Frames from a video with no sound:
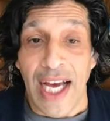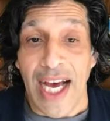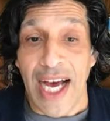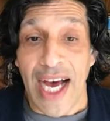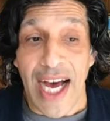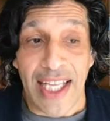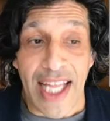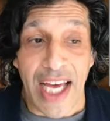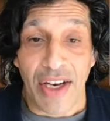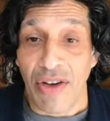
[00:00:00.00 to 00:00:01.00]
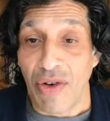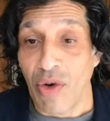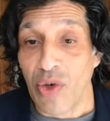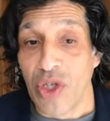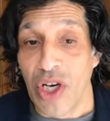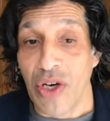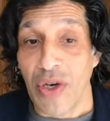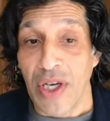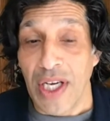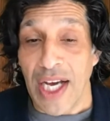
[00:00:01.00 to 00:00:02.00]
and then also
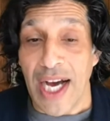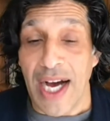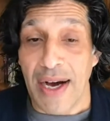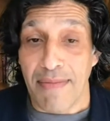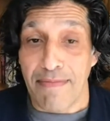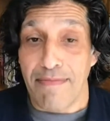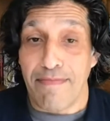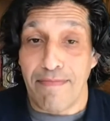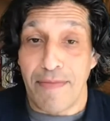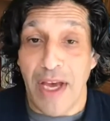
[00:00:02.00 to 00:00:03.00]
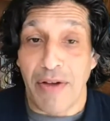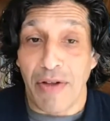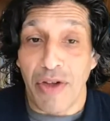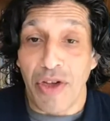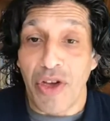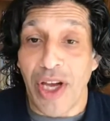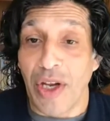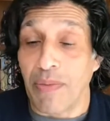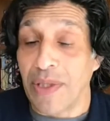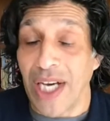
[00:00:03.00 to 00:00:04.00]
you end
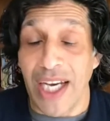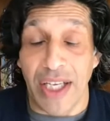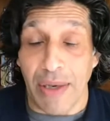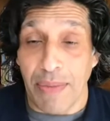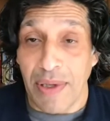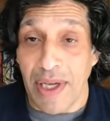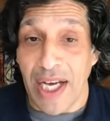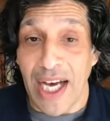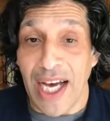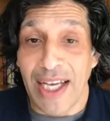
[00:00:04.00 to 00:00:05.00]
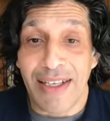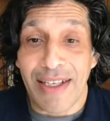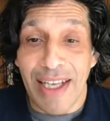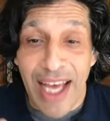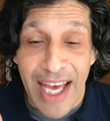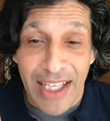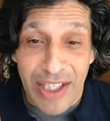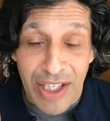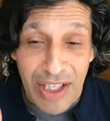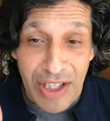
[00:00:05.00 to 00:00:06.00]
up tied up, and
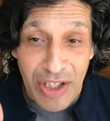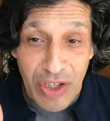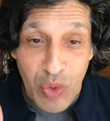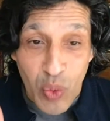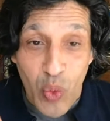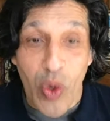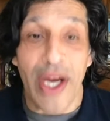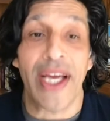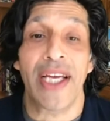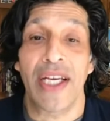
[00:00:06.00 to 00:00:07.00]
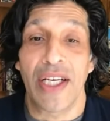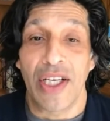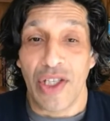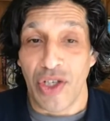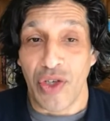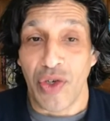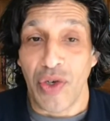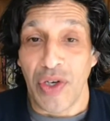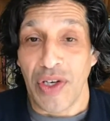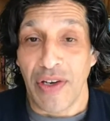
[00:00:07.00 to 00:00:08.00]
it's way too
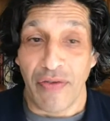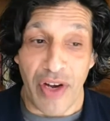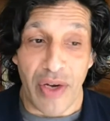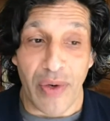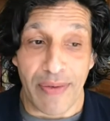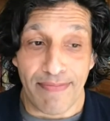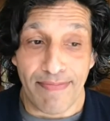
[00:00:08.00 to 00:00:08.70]
frequent.